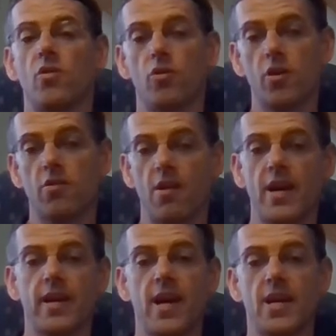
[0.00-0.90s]
to look
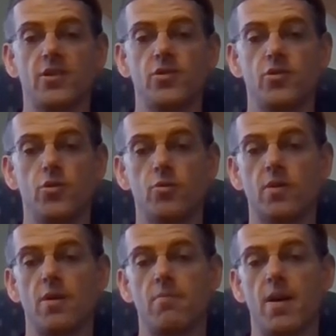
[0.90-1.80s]
like as you
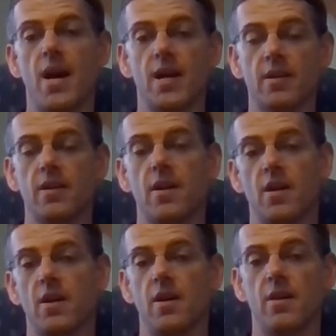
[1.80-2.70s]
come back
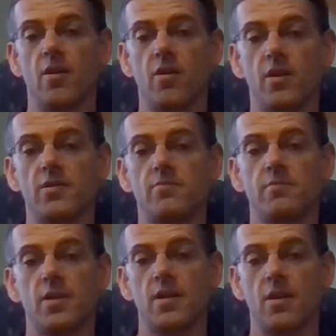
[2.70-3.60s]
on
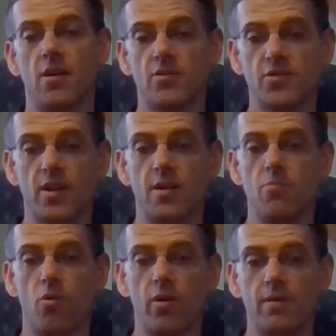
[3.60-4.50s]
Sunday
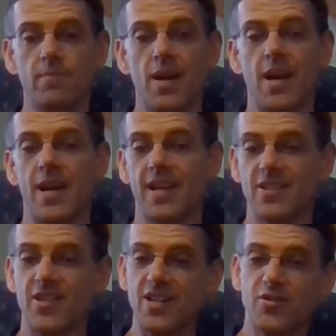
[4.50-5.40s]
morning. And I
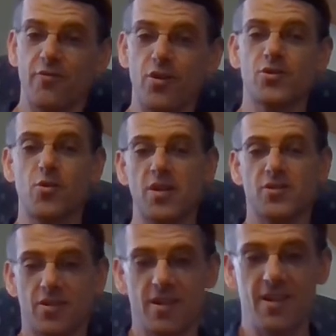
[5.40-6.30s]
guess that's the first
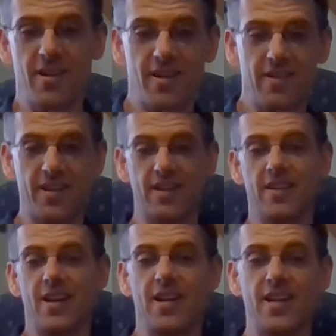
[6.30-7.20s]
question
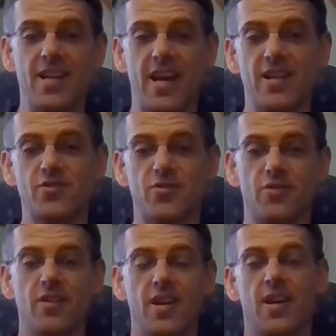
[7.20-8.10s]
that I need to
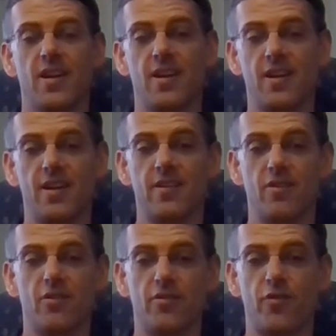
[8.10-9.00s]
answer,
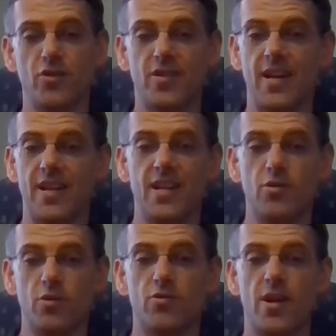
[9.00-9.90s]
or the first thing I need
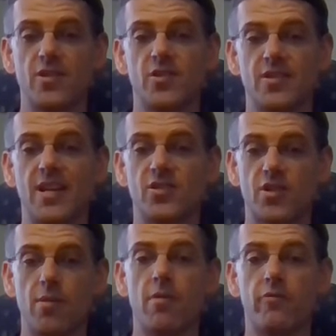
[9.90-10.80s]
to address, is that
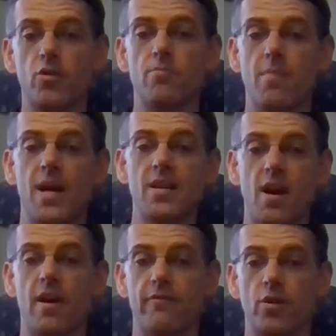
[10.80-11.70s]
some of you may
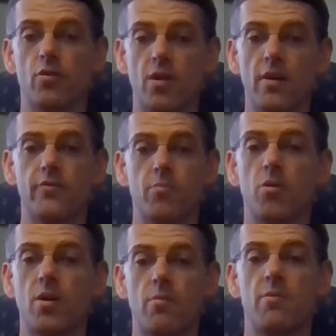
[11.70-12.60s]
not feel
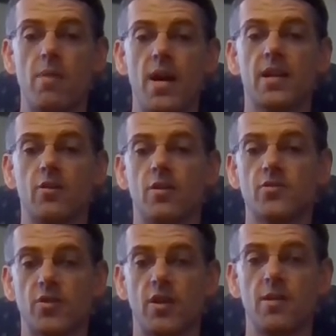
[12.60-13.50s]
comfortable coming back here
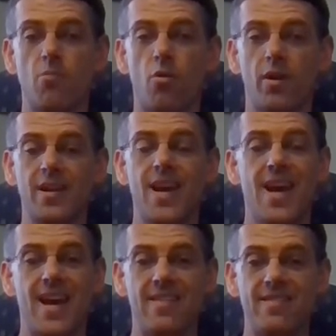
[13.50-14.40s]
on Sunday morning,
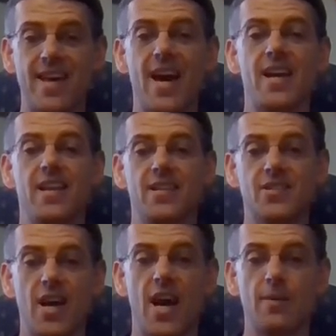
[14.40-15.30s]
and that
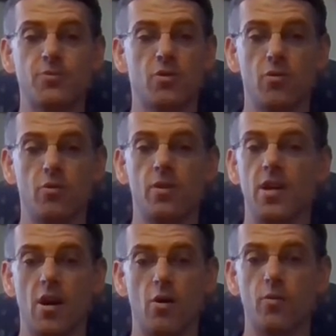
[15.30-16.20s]
is
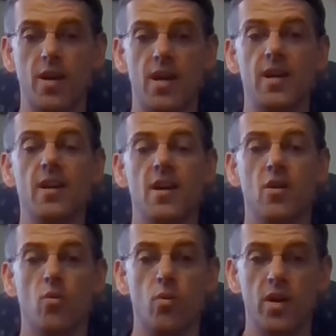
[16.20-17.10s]
absolutely okay.
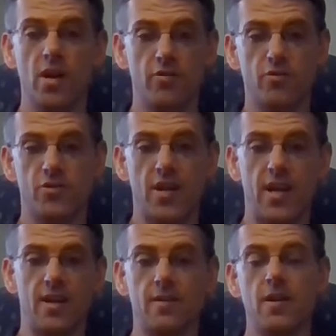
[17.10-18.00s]
We
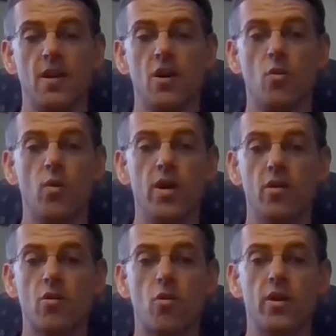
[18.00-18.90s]
understand. We
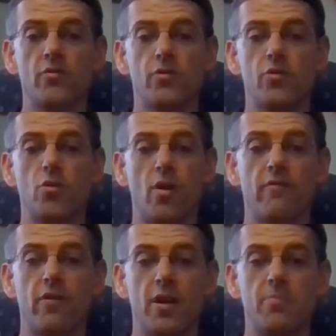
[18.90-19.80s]
are going to do
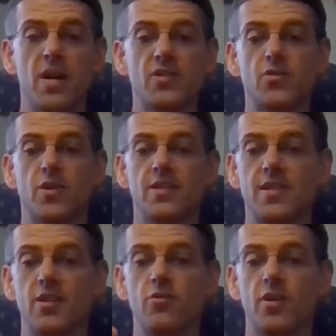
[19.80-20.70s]
our very best to
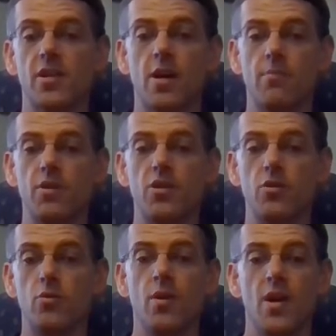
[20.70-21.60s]
continue to come to
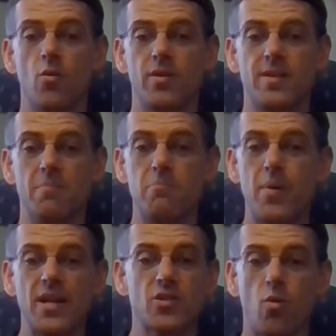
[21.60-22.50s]
you with the
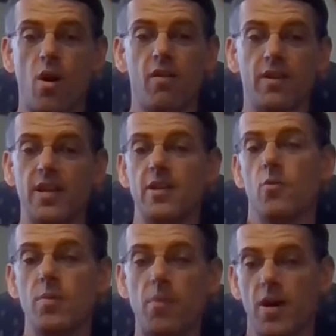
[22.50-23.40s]
best quality that
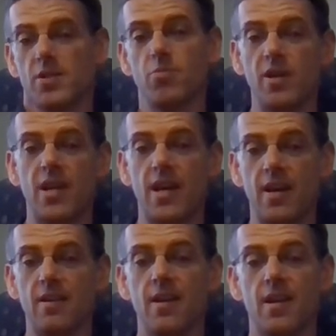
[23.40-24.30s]
we possibly
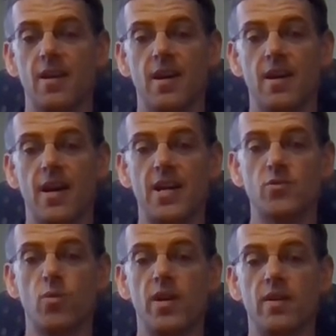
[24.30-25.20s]
can.
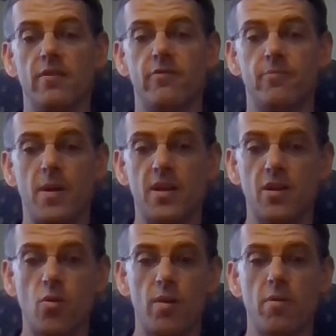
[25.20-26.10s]
As we have made
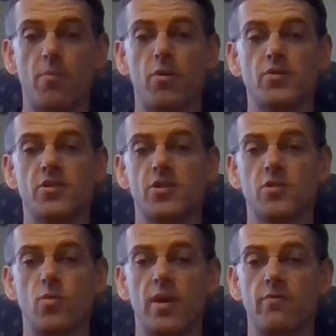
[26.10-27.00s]
equipment
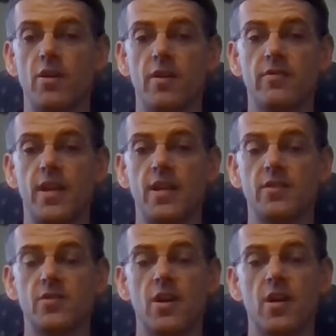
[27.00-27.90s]
purchases, we have done
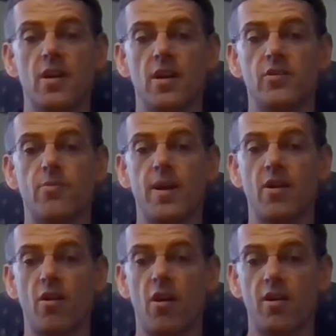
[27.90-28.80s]
things to make
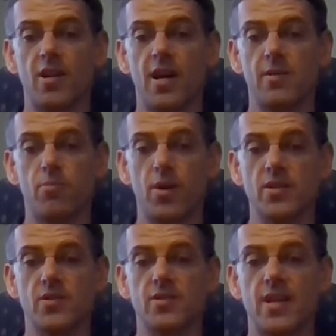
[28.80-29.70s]
our online
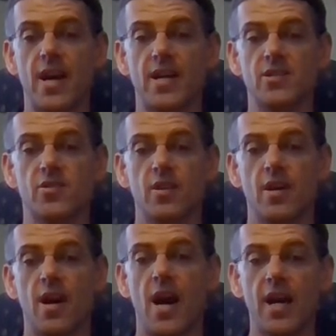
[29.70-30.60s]
presence as
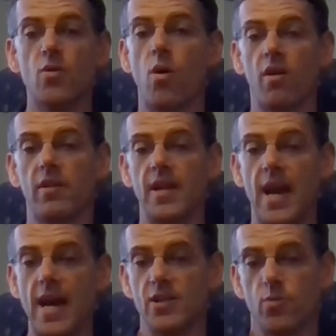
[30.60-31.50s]
high
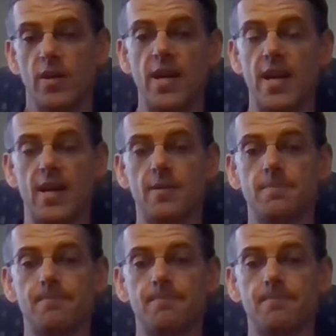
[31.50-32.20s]
quality as we can.